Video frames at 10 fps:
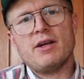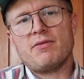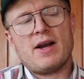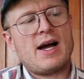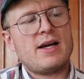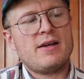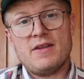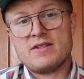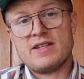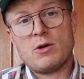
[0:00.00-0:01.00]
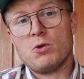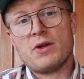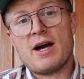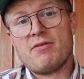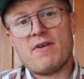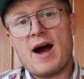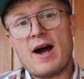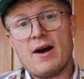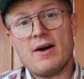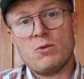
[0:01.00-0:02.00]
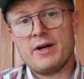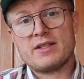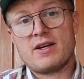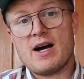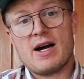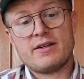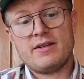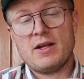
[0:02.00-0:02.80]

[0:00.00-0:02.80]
If not, this thing will not fire when it's cocked.